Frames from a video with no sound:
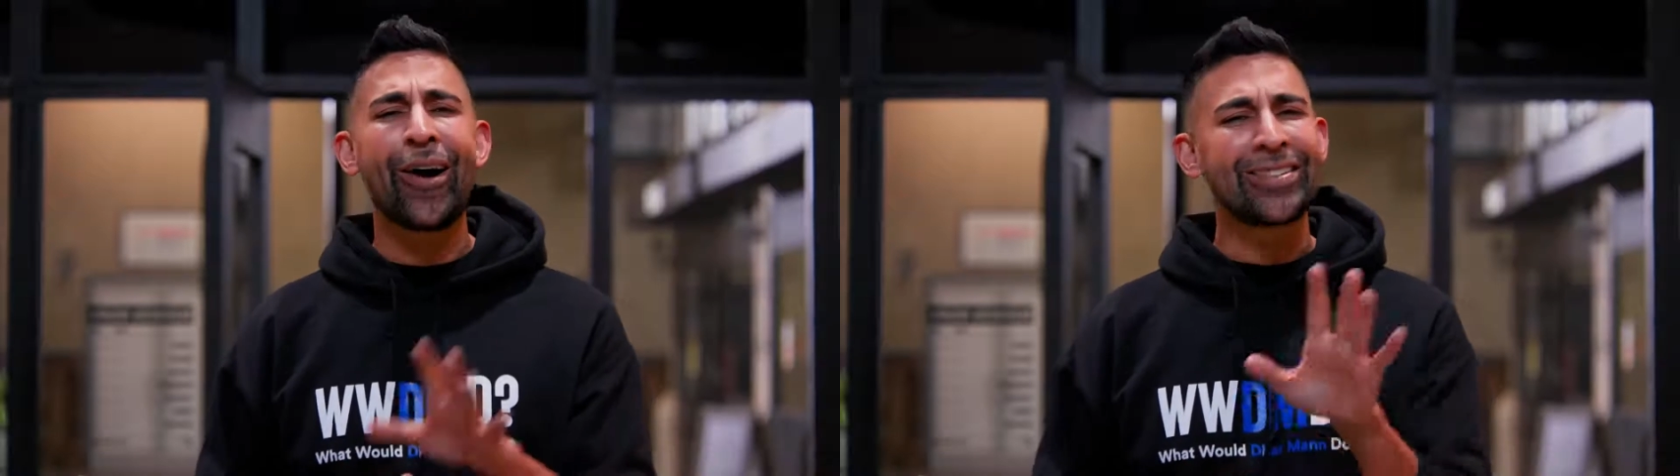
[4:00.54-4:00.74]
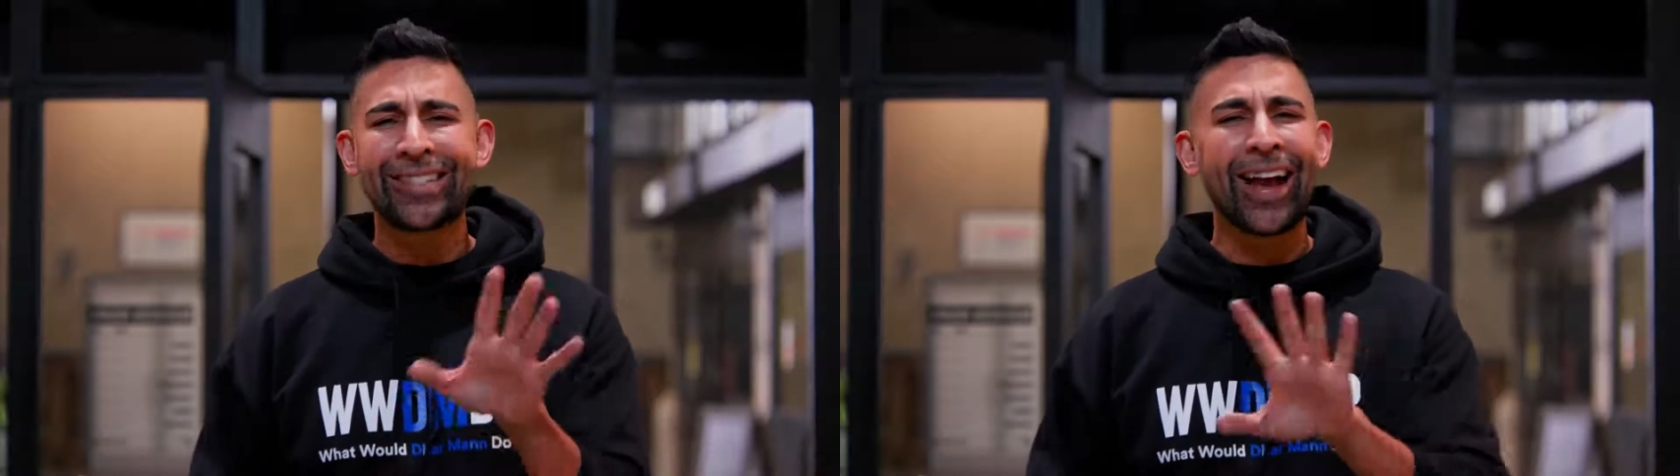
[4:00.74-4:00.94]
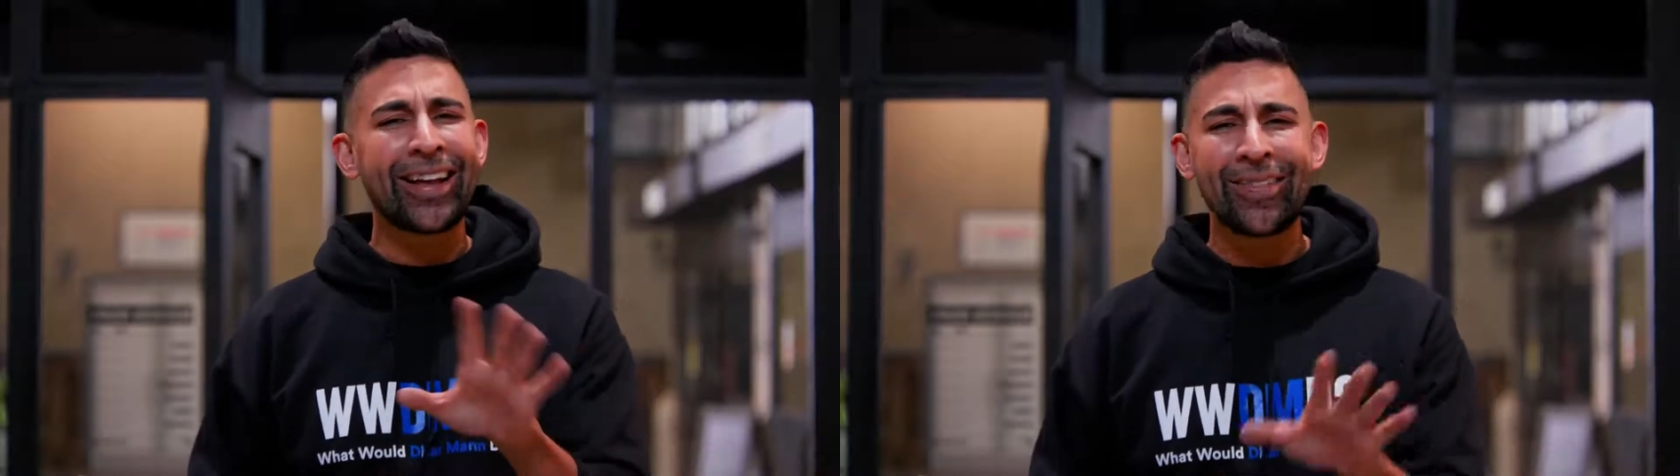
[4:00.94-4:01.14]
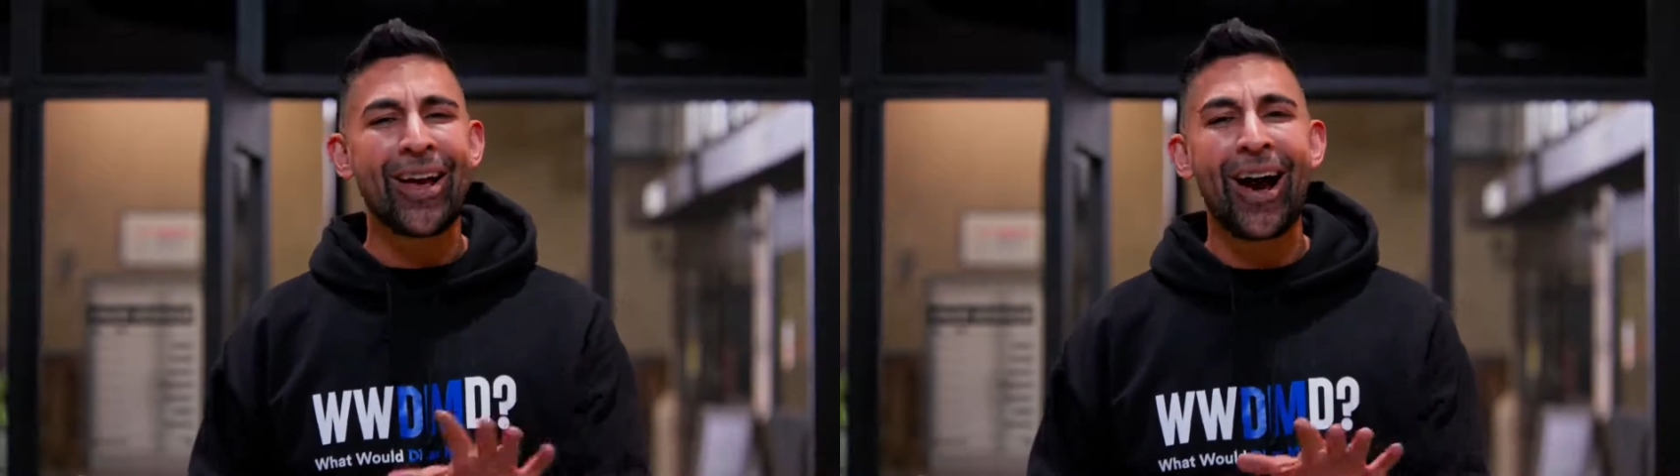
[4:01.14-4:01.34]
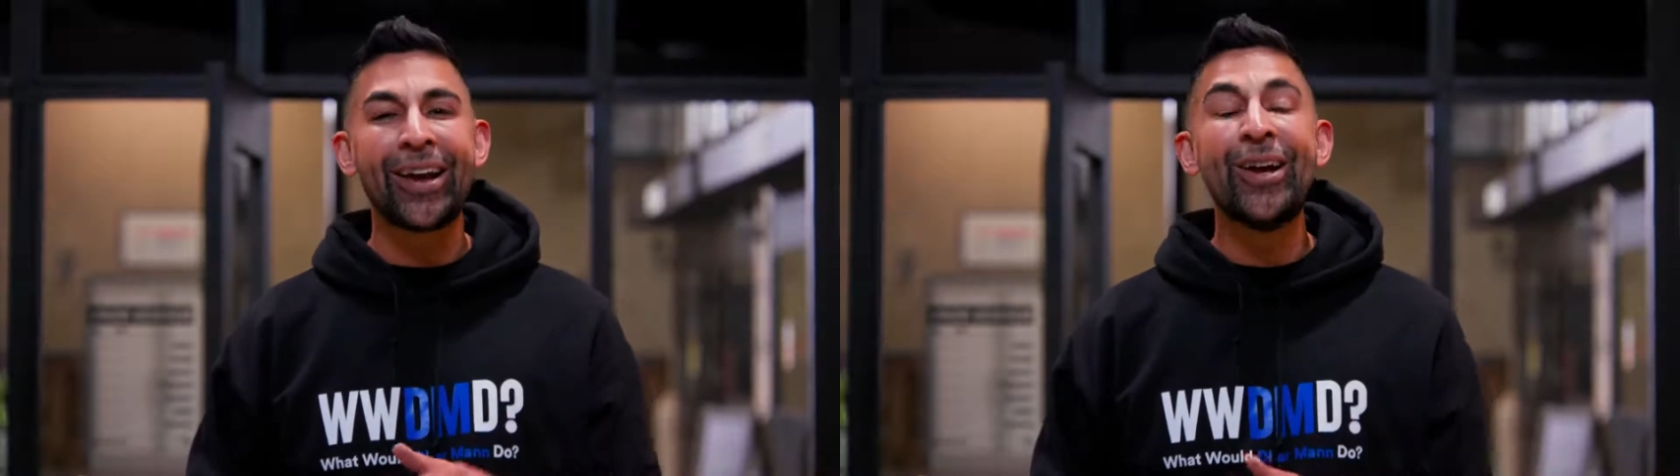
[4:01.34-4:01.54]
on second
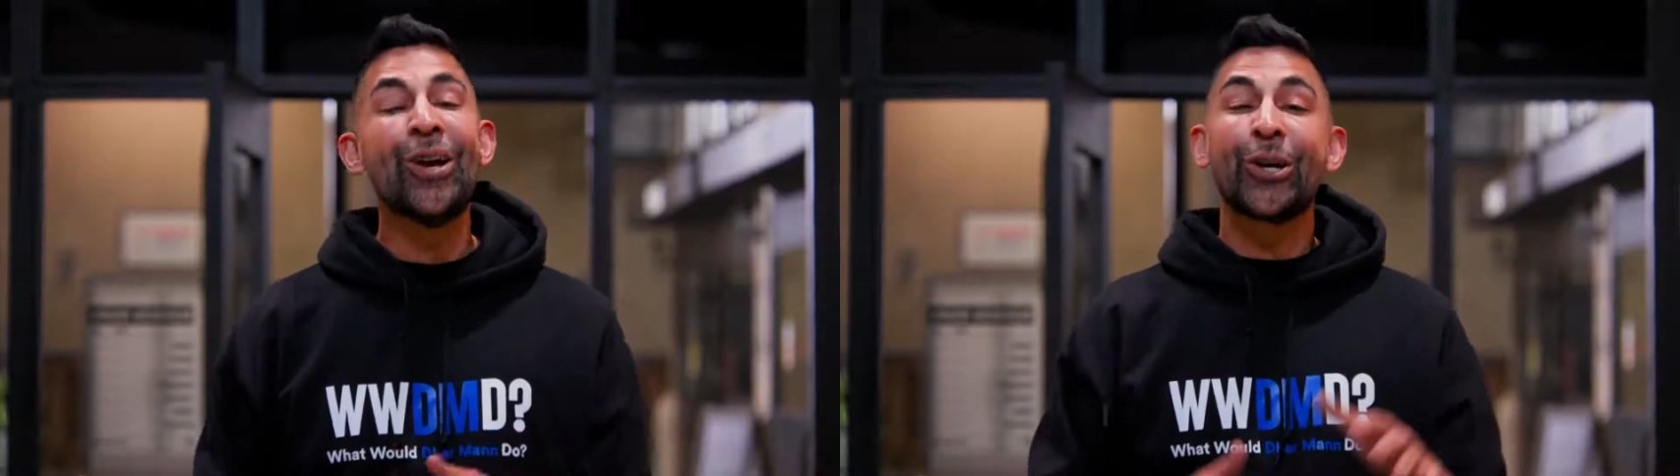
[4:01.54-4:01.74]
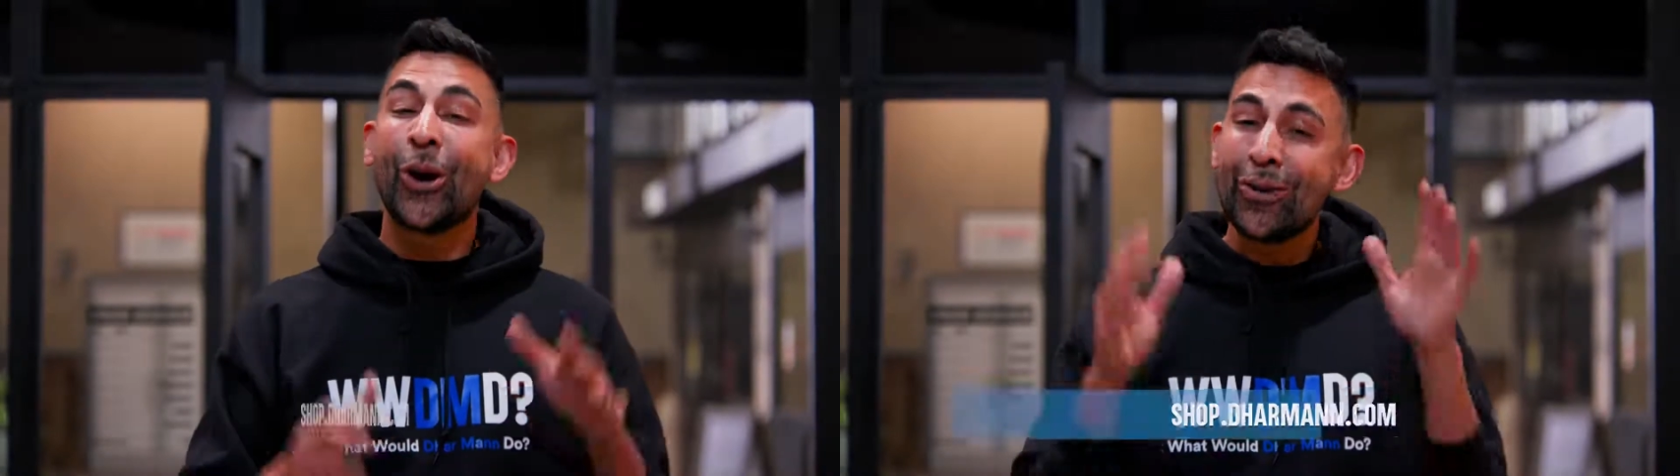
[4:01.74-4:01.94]
thought, go